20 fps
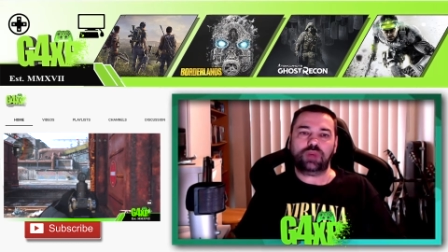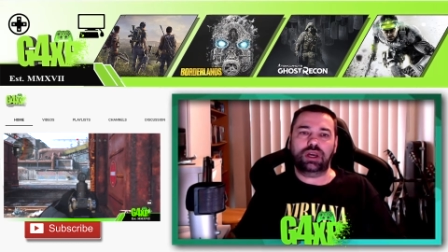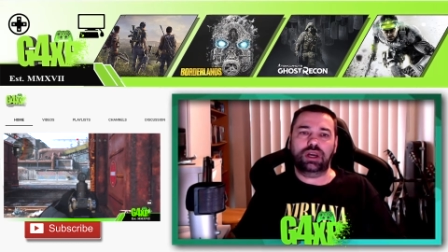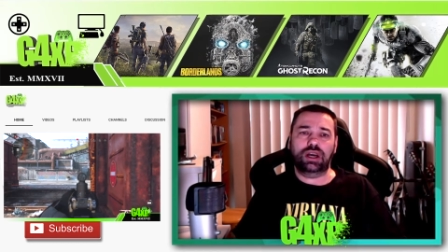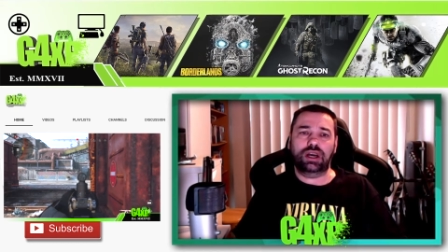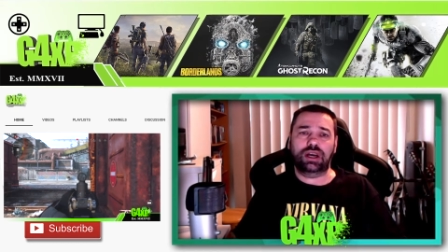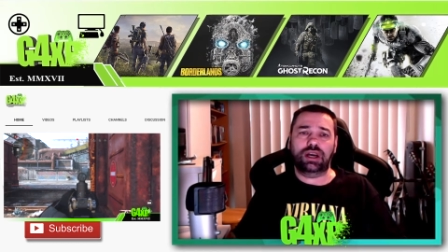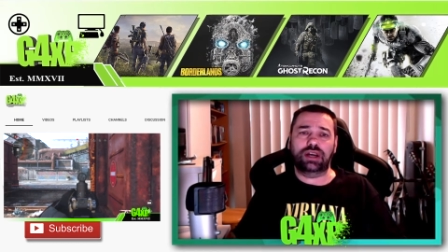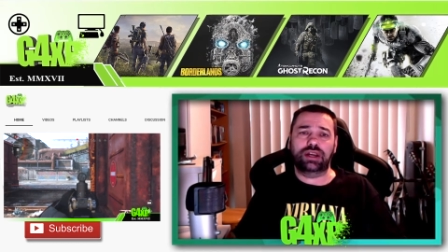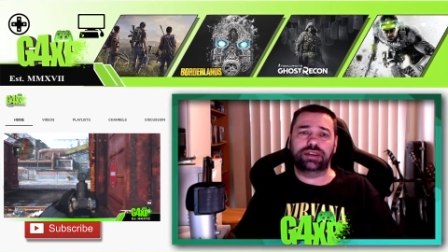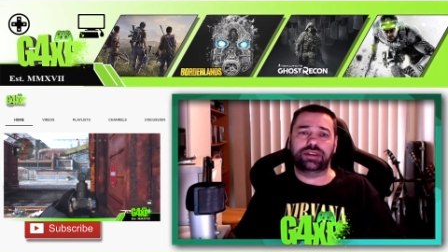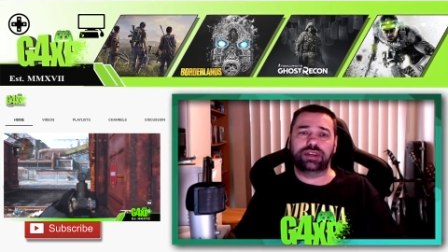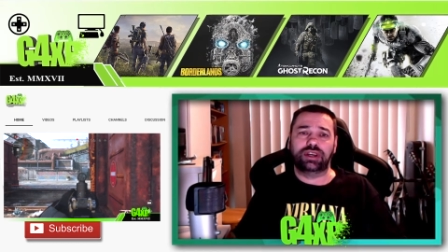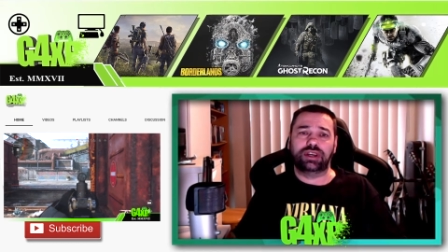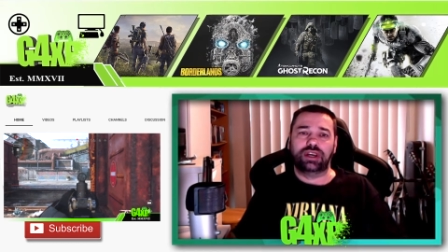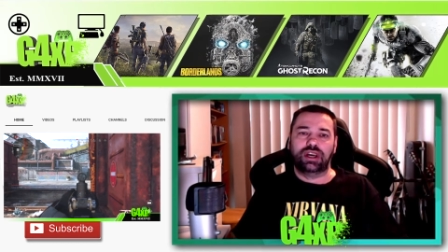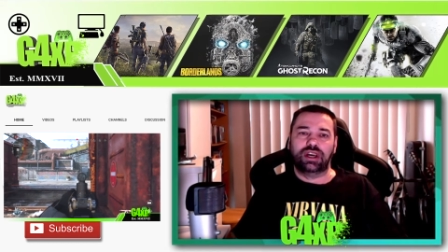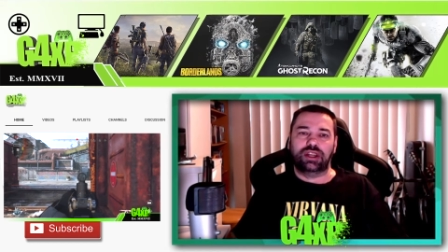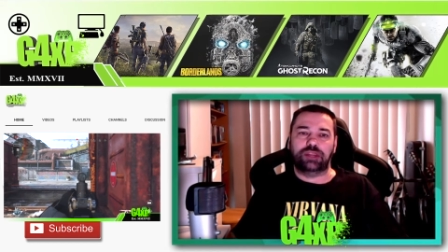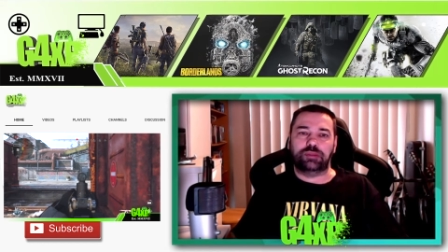and
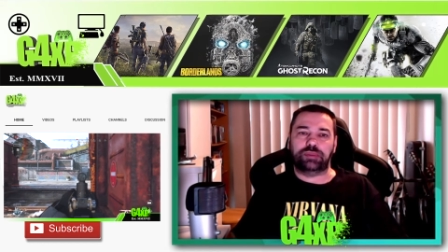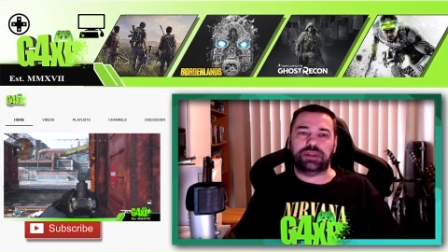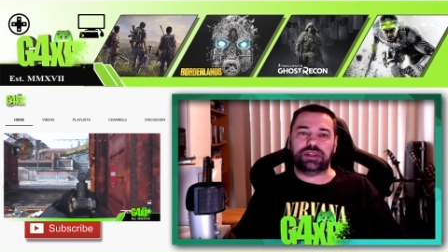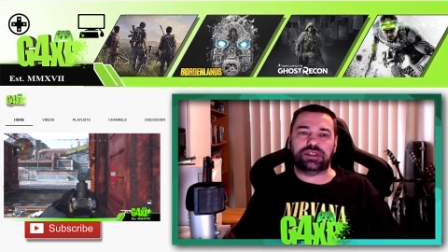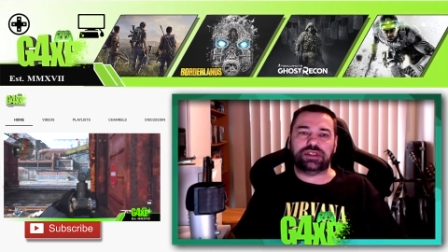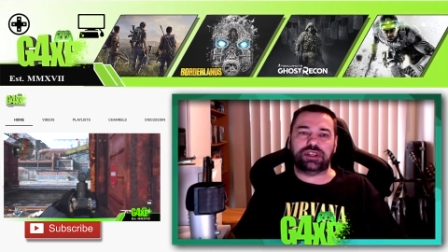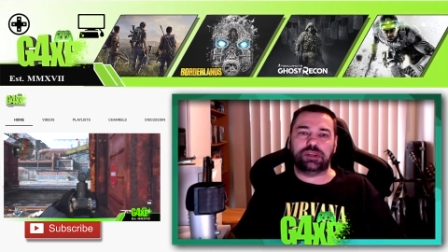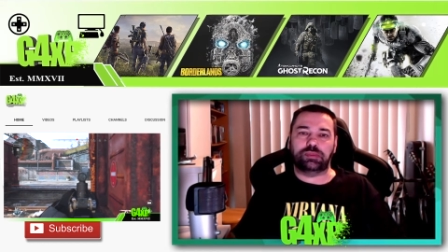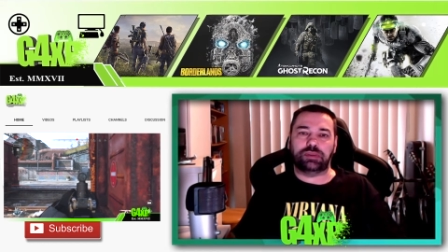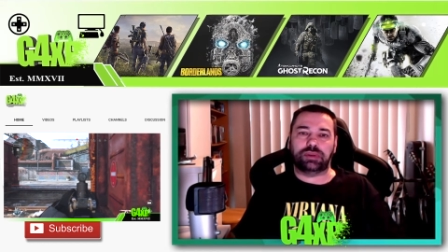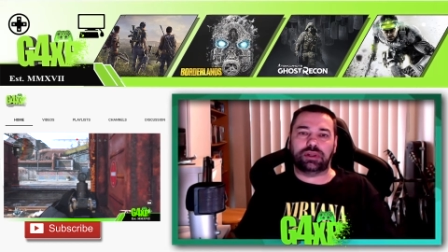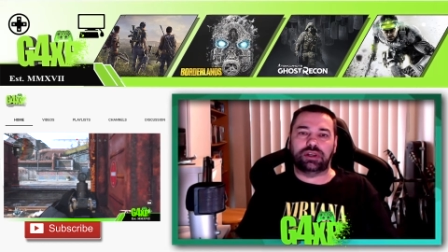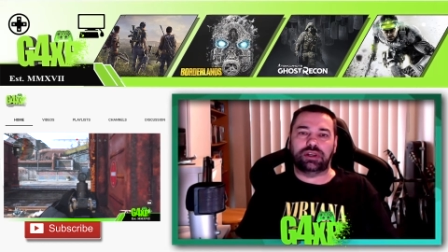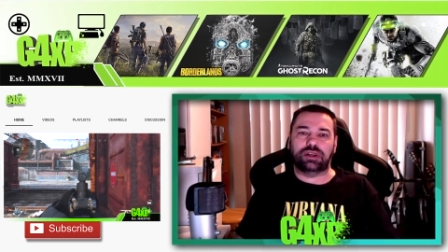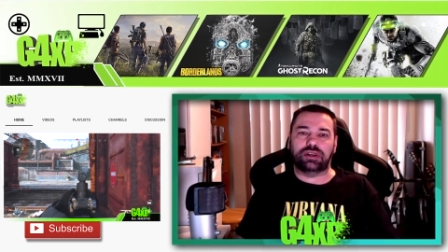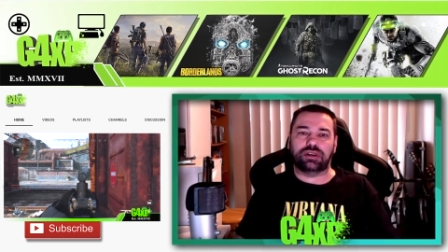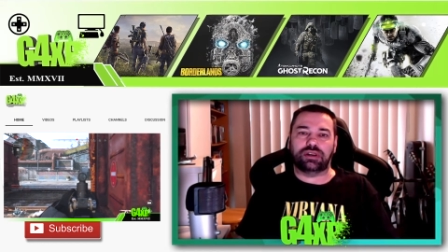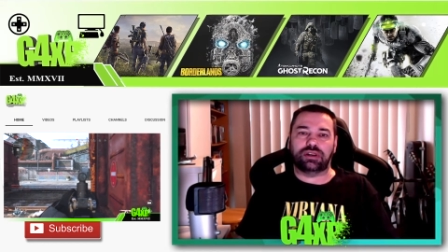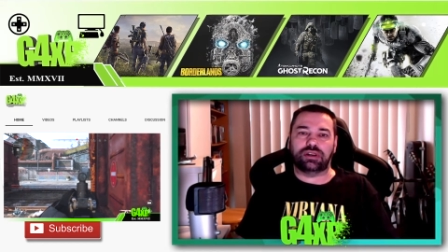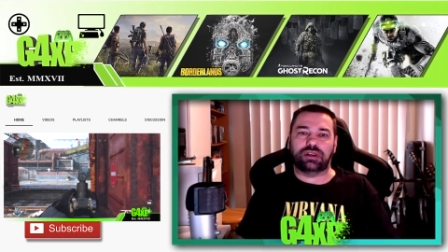the PC player